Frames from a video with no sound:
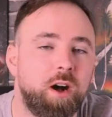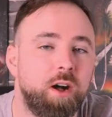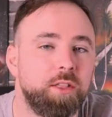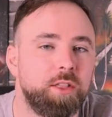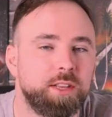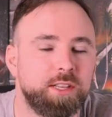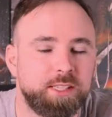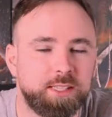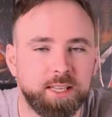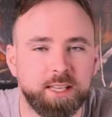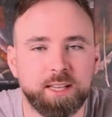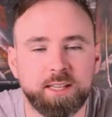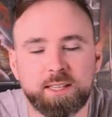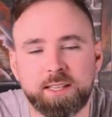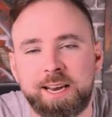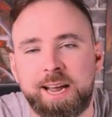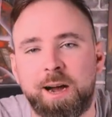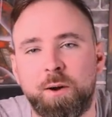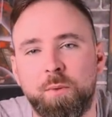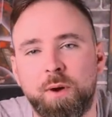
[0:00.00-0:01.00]
on the
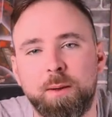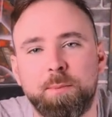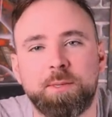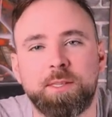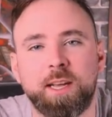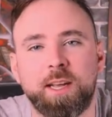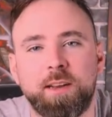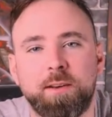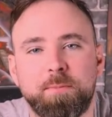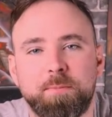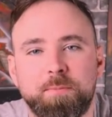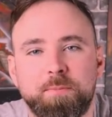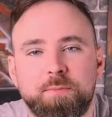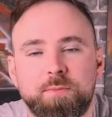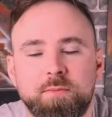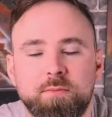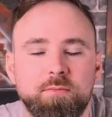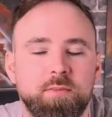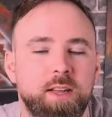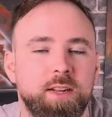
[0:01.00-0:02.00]
SeedsNow website,
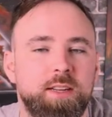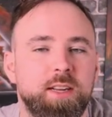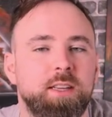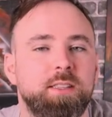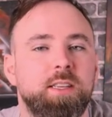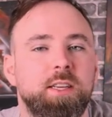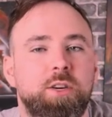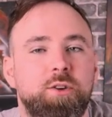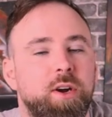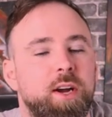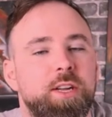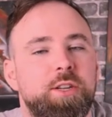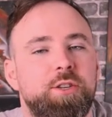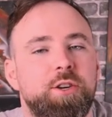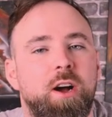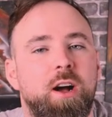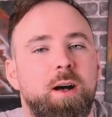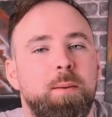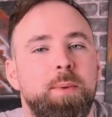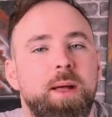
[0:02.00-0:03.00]
it does a great
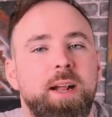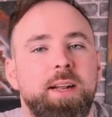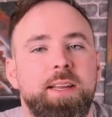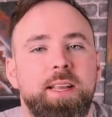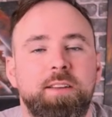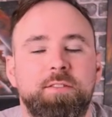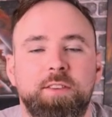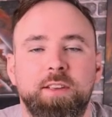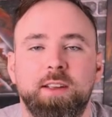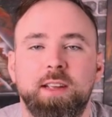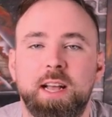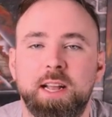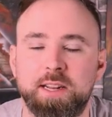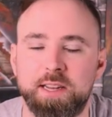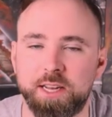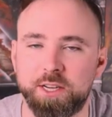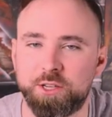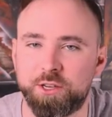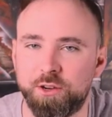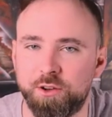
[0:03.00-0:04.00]
job at giving
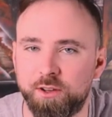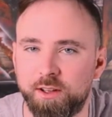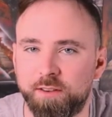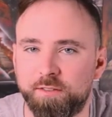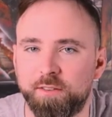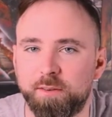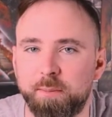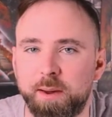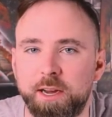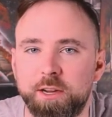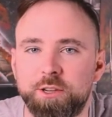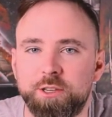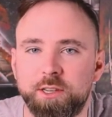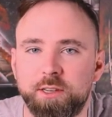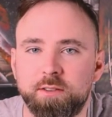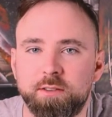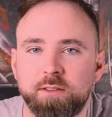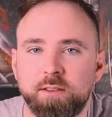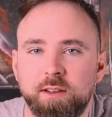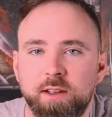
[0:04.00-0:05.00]
additional
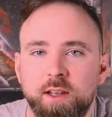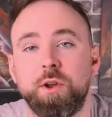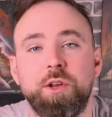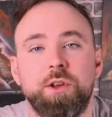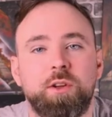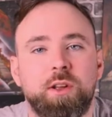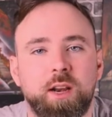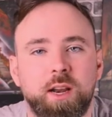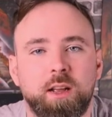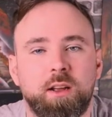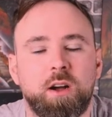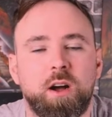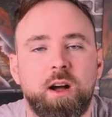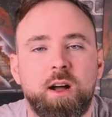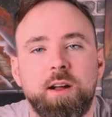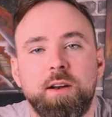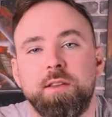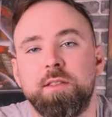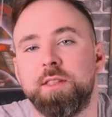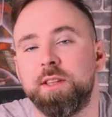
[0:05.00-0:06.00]
information when you click
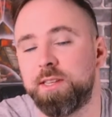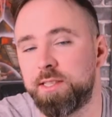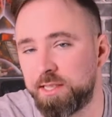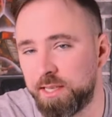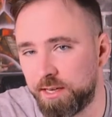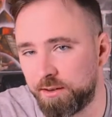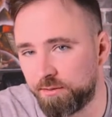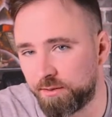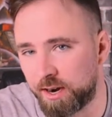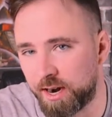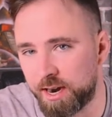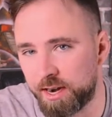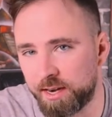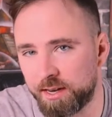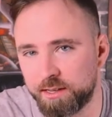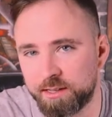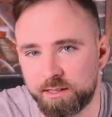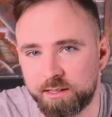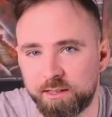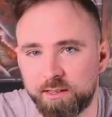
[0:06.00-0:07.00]
on the seed
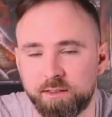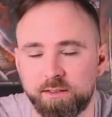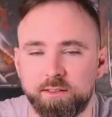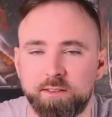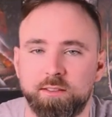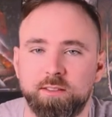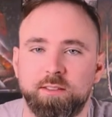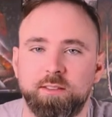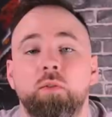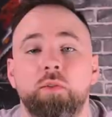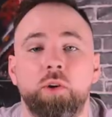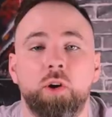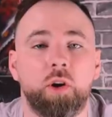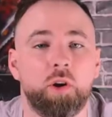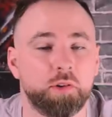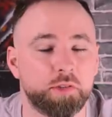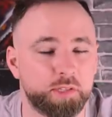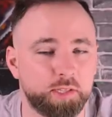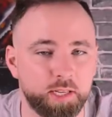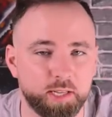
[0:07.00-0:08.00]
varieties.
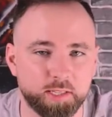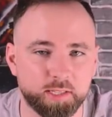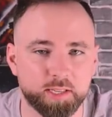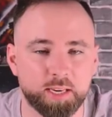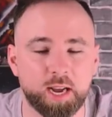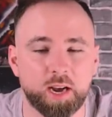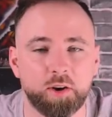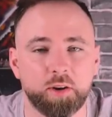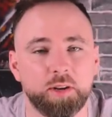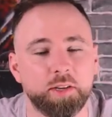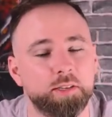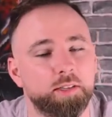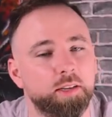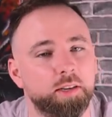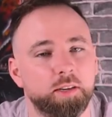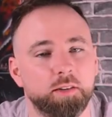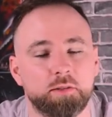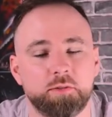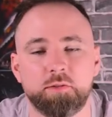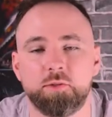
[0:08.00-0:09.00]
Overall, SeedsNow is
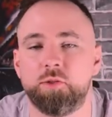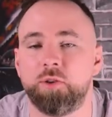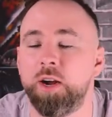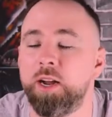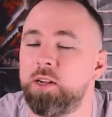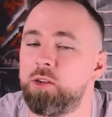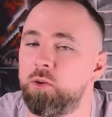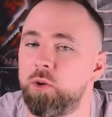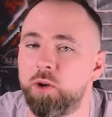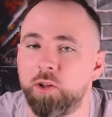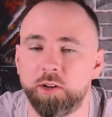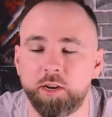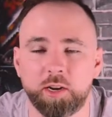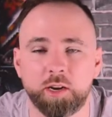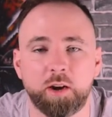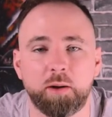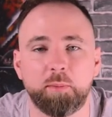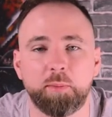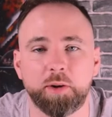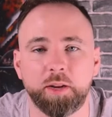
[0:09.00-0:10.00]
a great quality
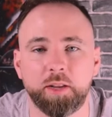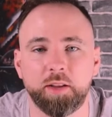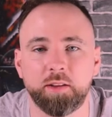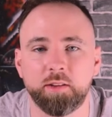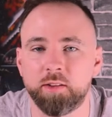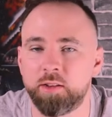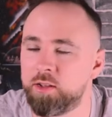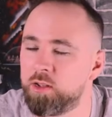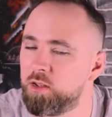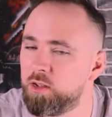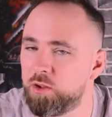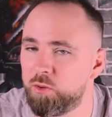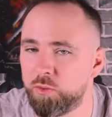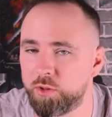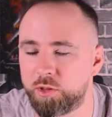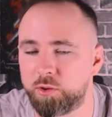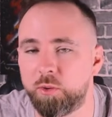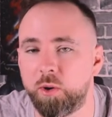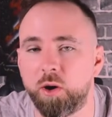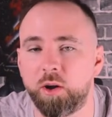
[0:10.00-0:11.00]
company
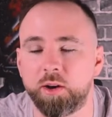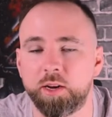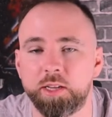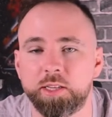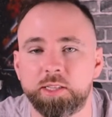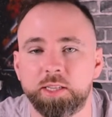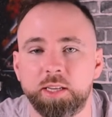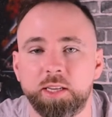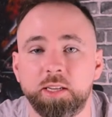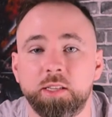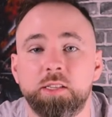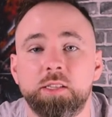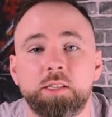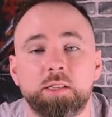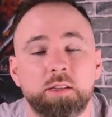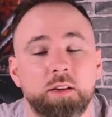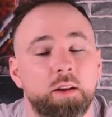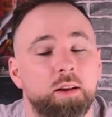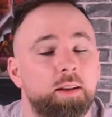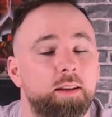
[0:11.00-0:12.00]
with quality
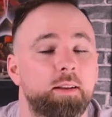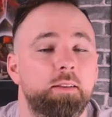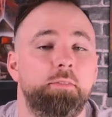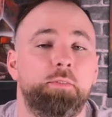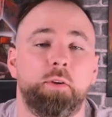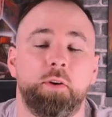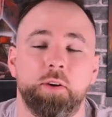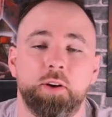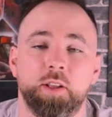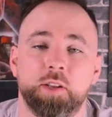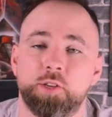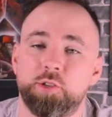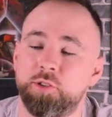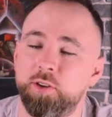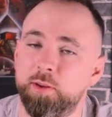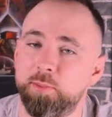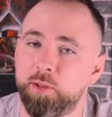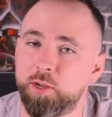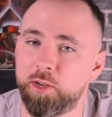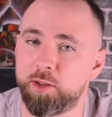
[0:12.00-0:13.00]
seeds for an
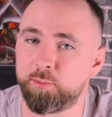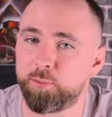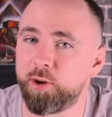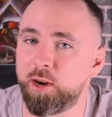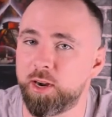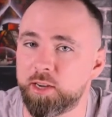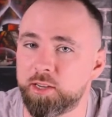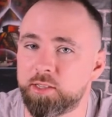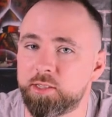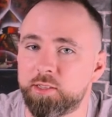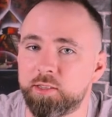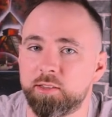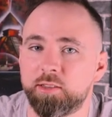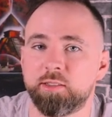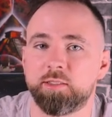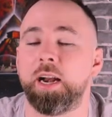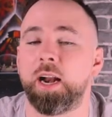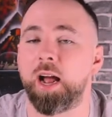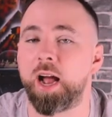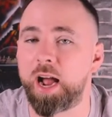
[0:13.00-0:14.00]
extremely good price,
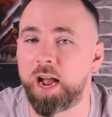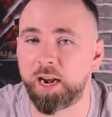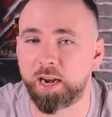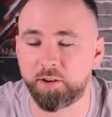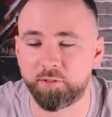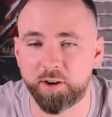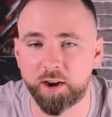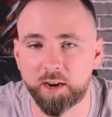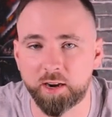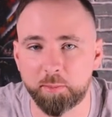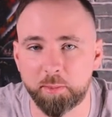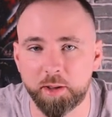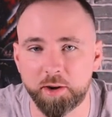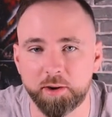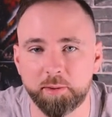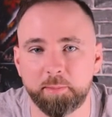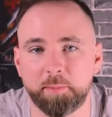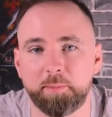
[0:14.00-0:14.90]
and I highly recommend